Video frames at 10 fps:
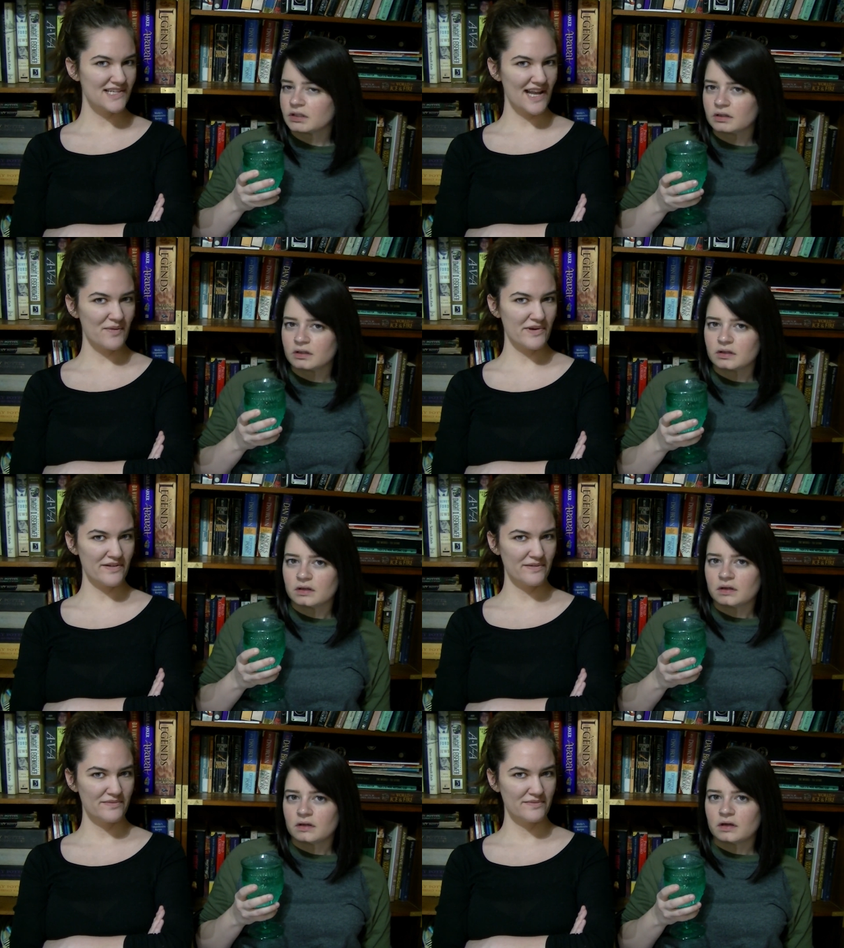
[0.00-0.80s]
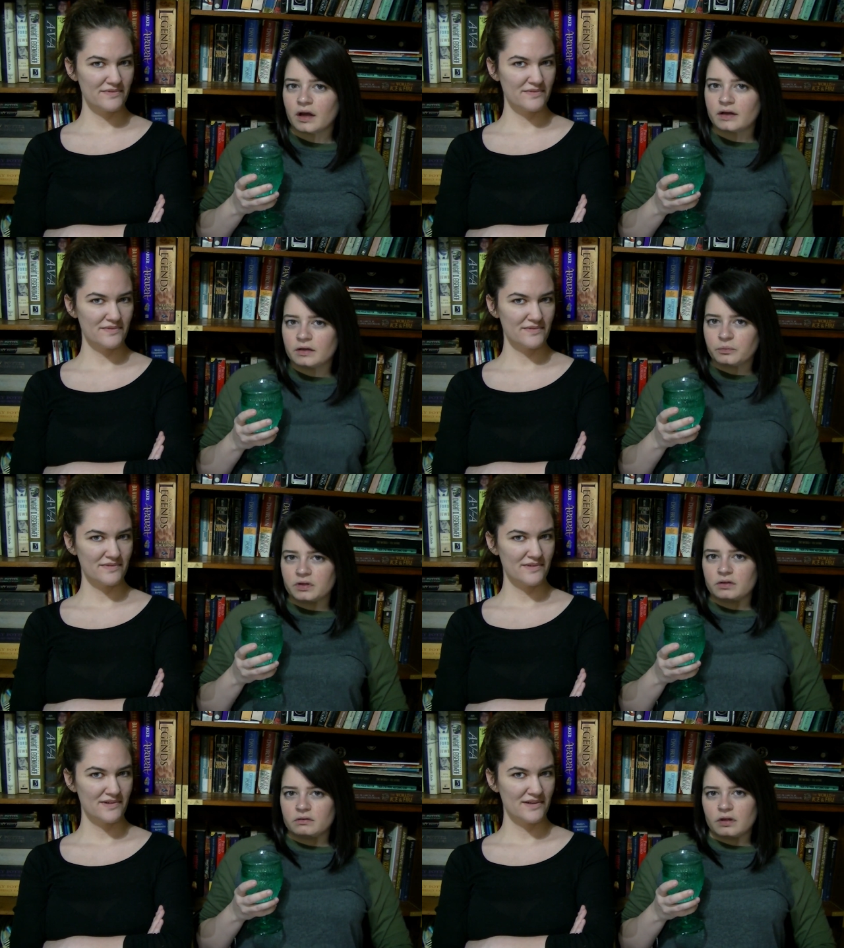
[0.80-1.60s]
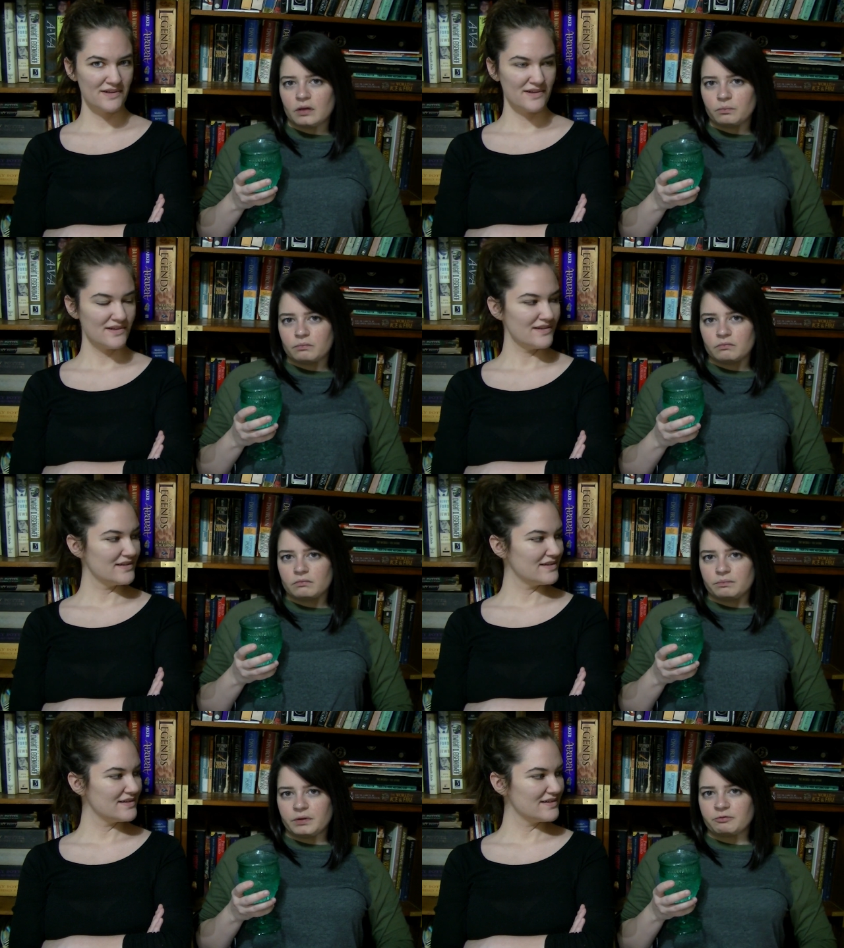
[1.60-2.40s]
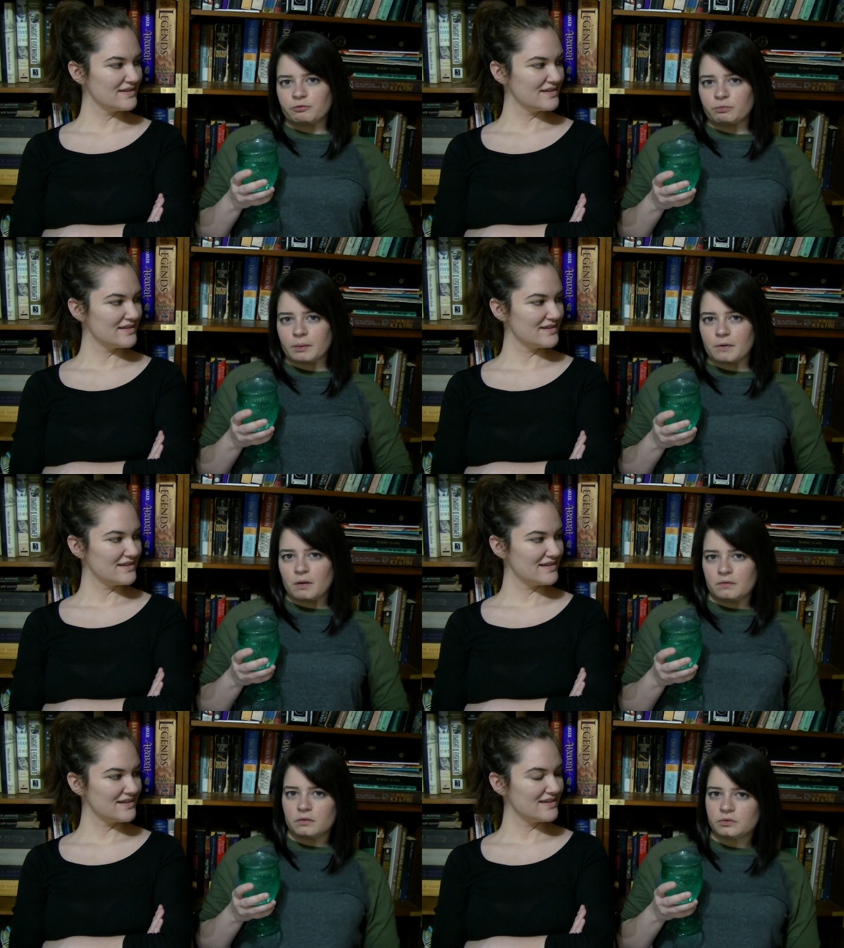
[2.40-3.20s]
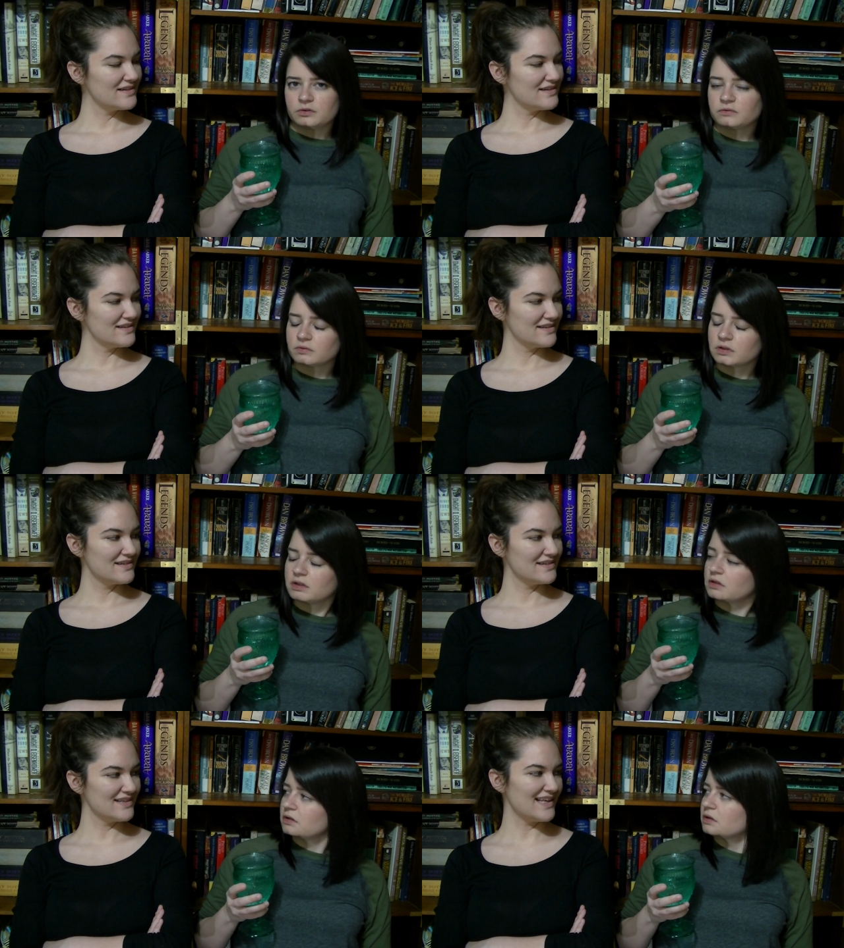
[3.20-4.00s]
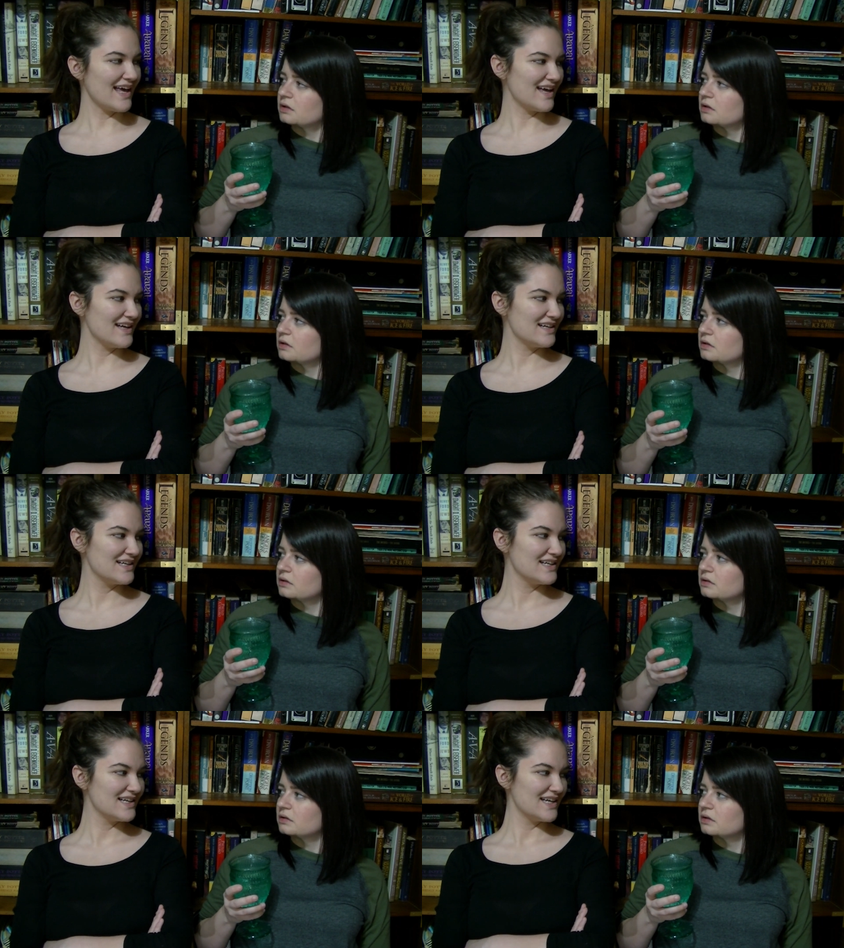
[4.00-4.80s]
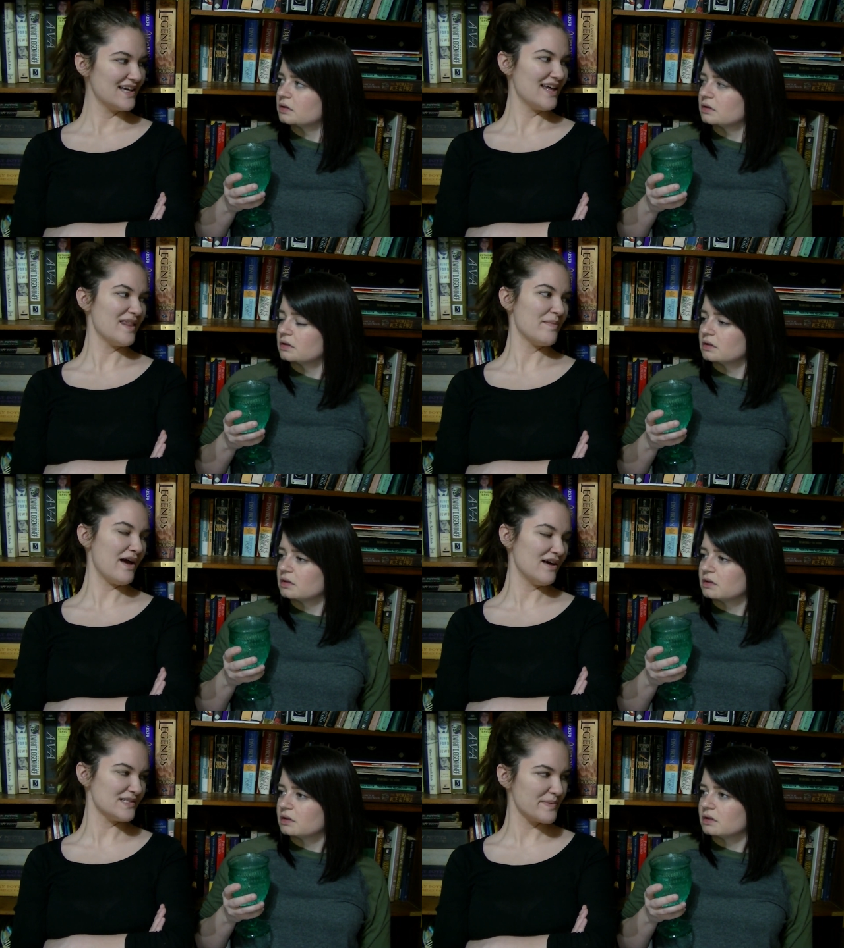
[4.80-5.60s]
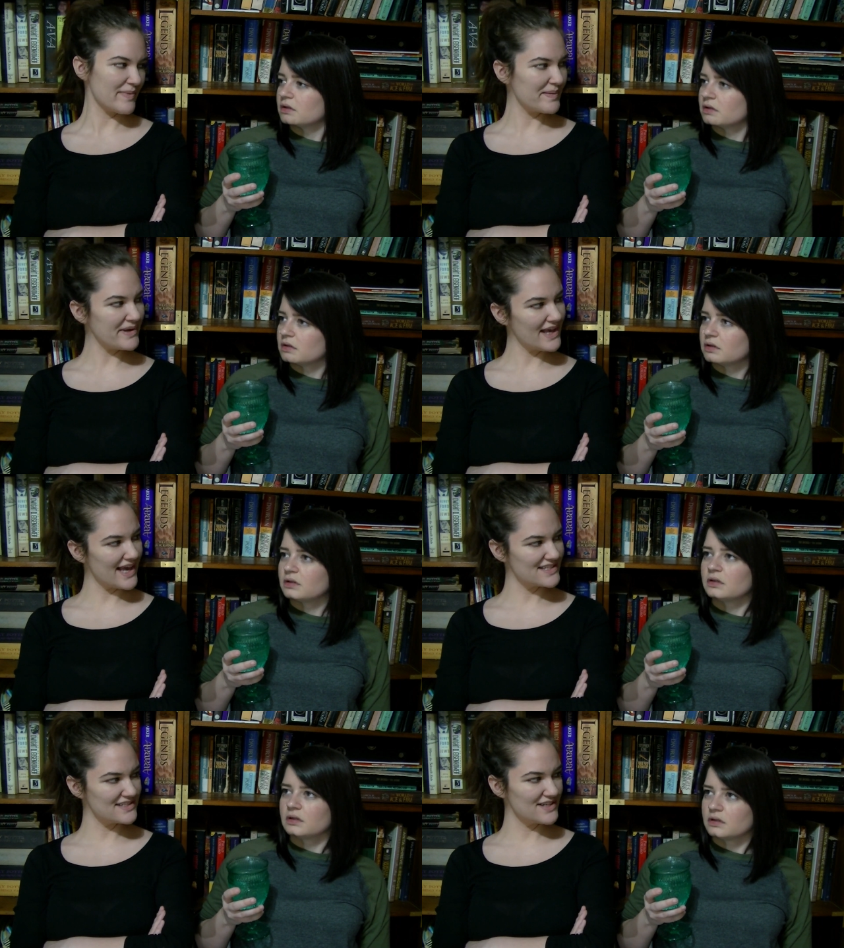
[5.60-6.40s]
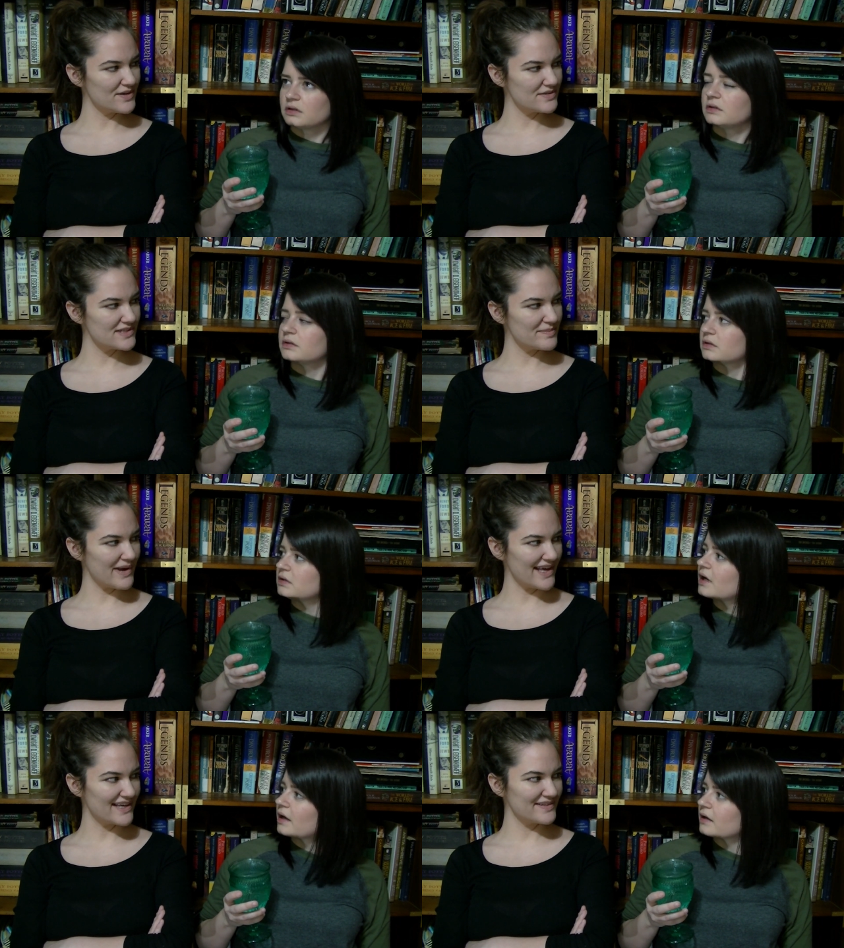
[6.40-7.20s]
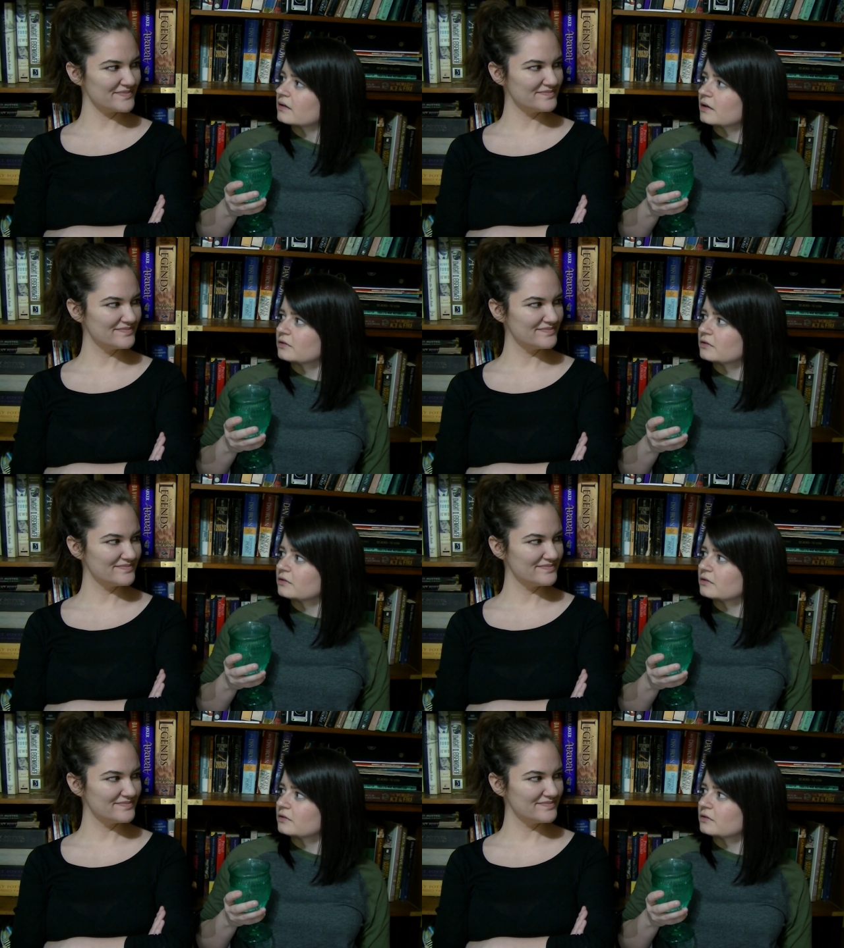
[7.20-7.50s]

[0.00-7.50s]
Speaker 1: today I went and ate breakfast with my mama, which was really good. Yeah.
Speaker 2: Then my husband made me eggs and toast and bacon. Yeah, that